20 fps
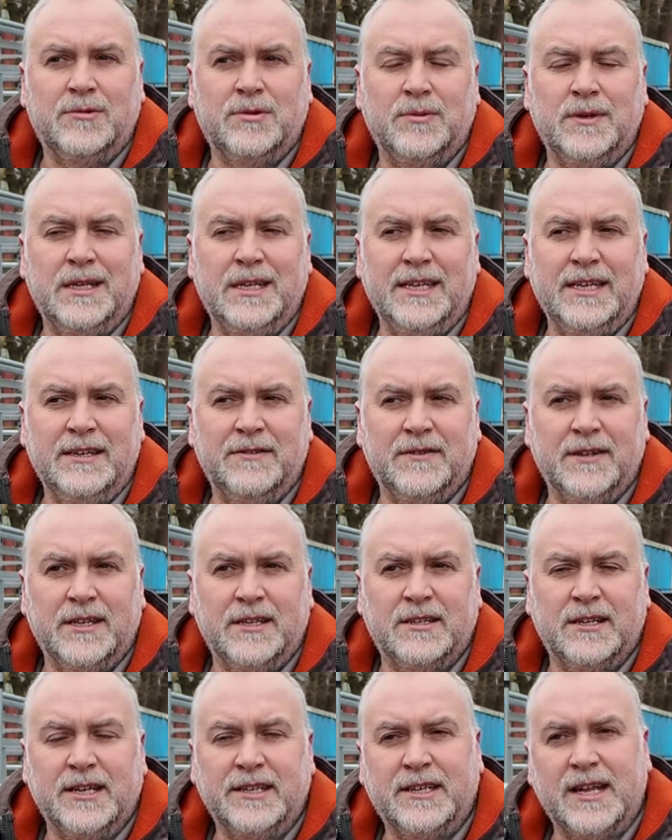to be leaving
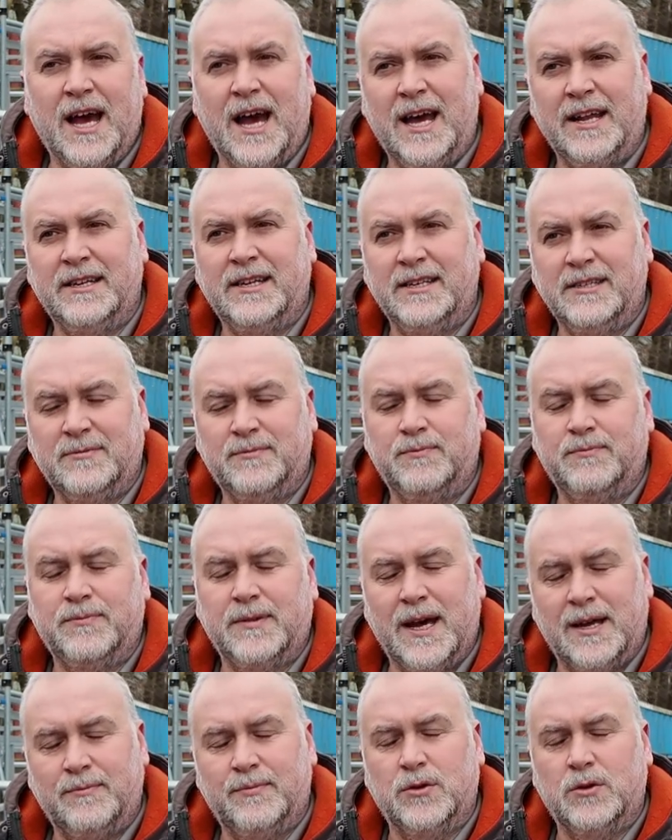it, like they had
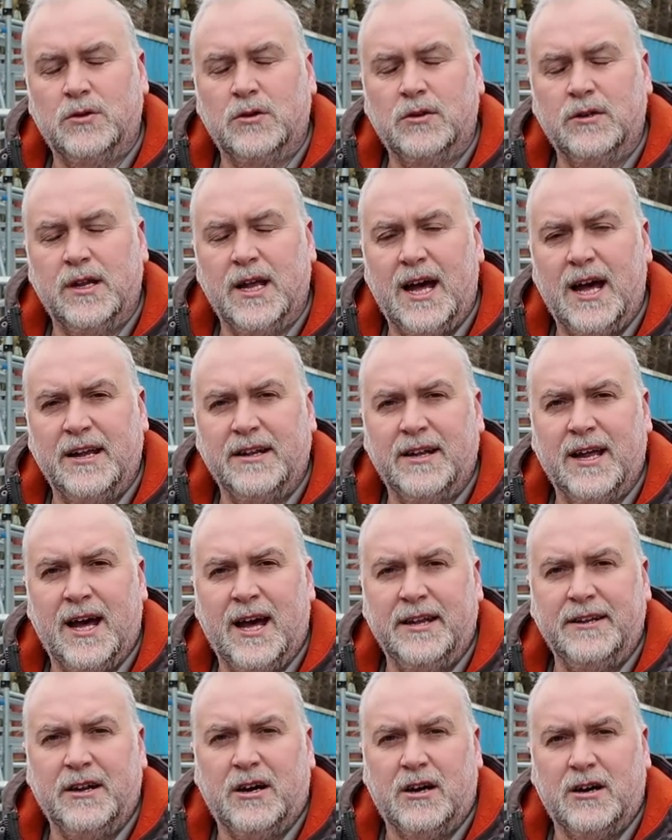that bucket and they
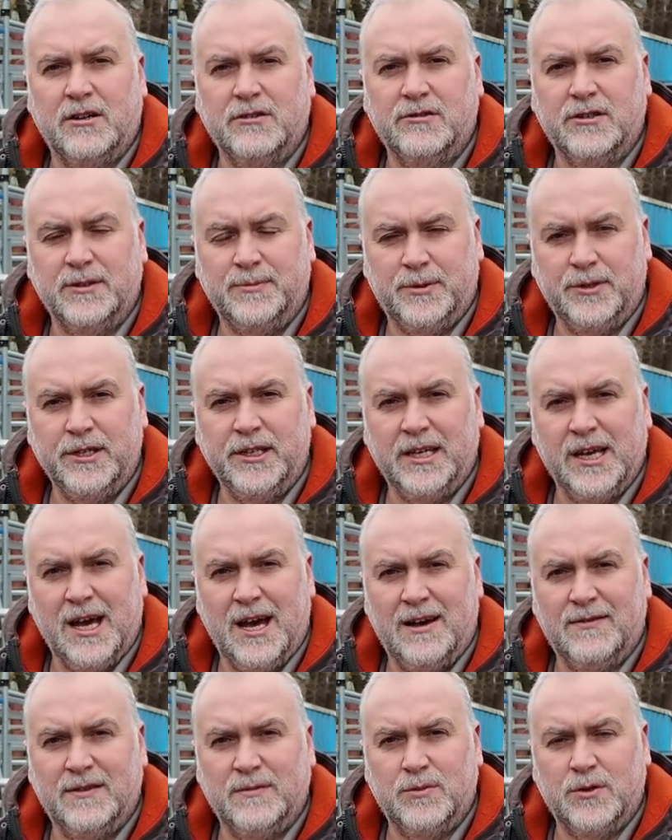had the ordinary
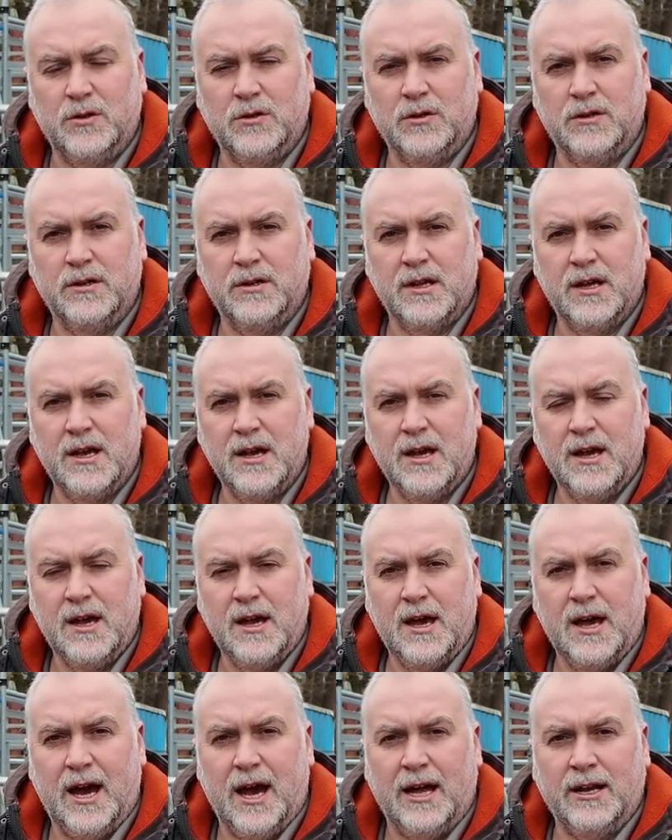pre-calving bucket,
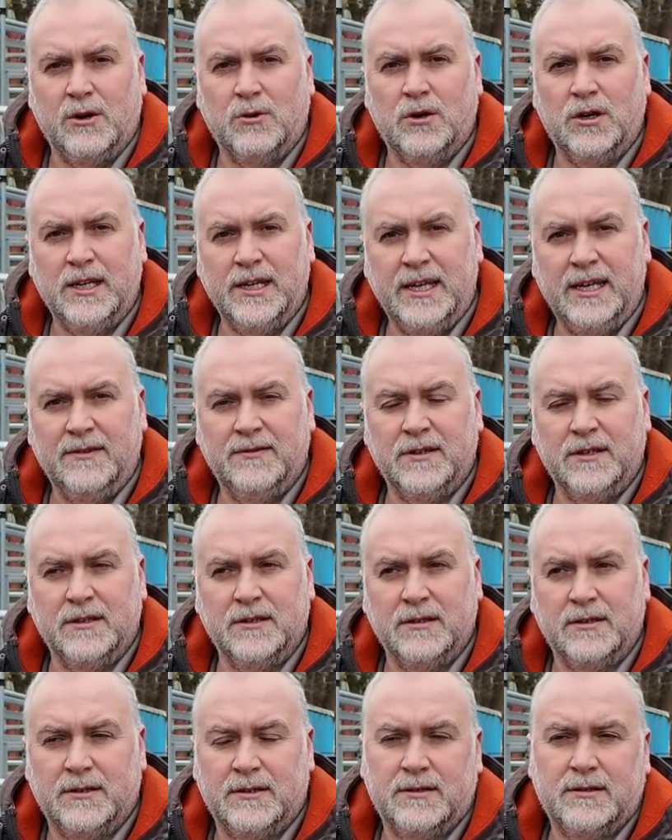and they were
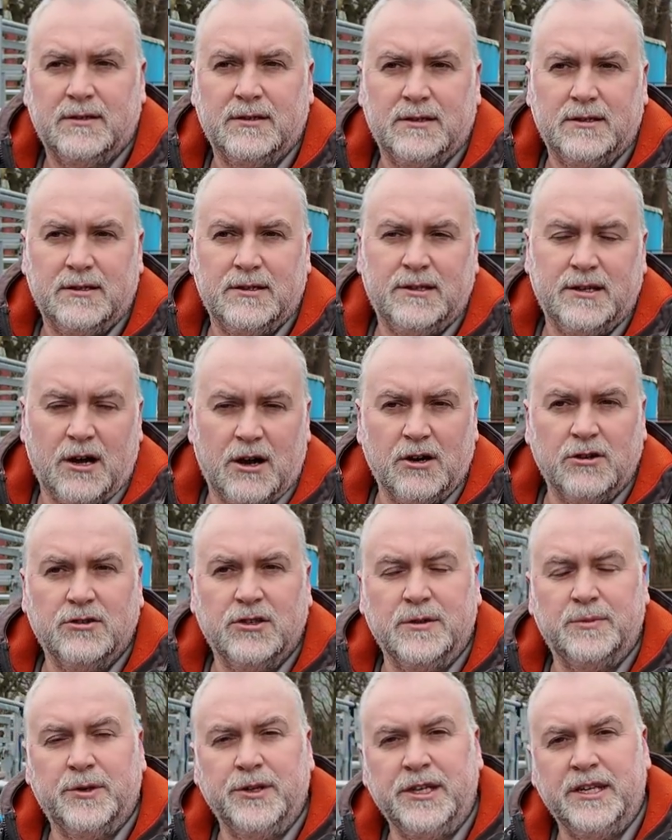leaving the
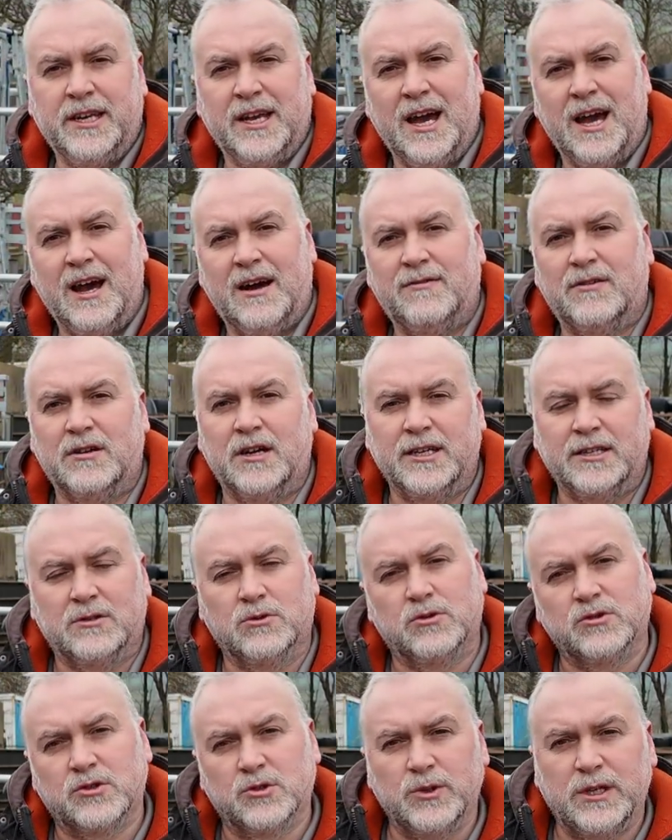ordinary pre-calve, or like
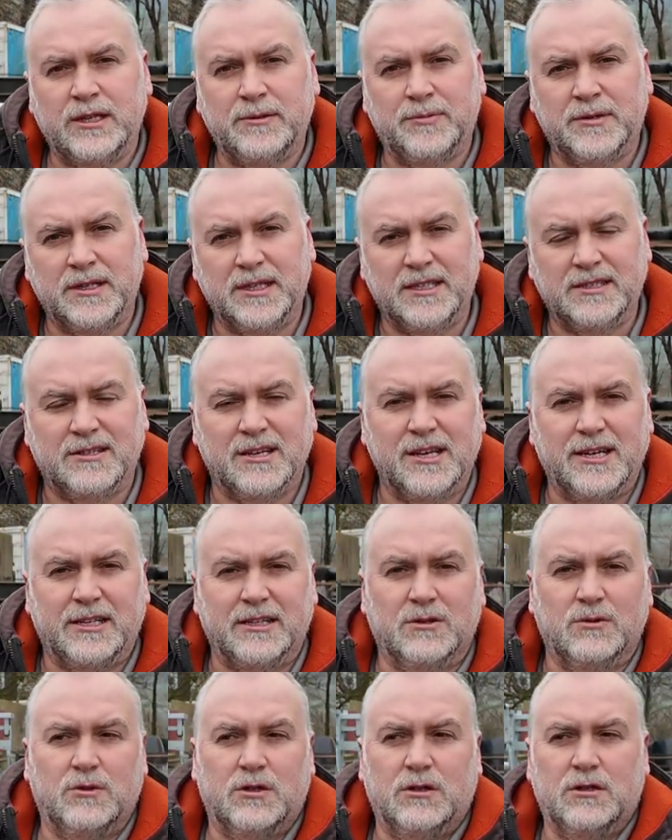they were sweeping this,
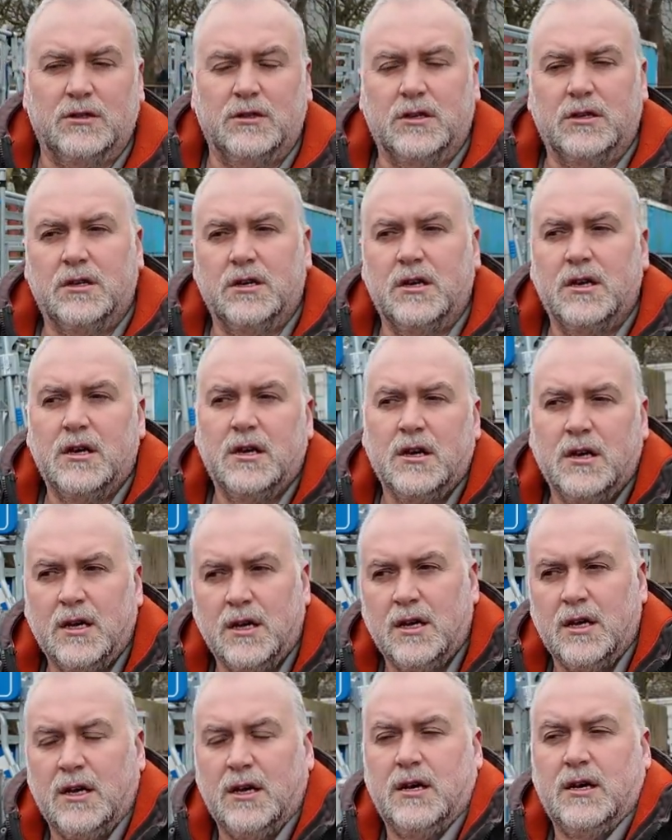like they were
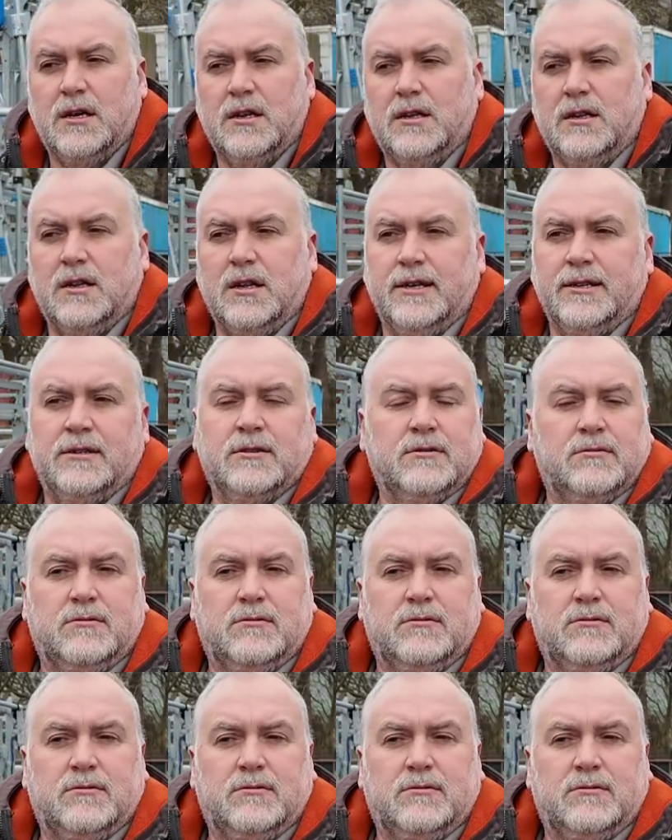like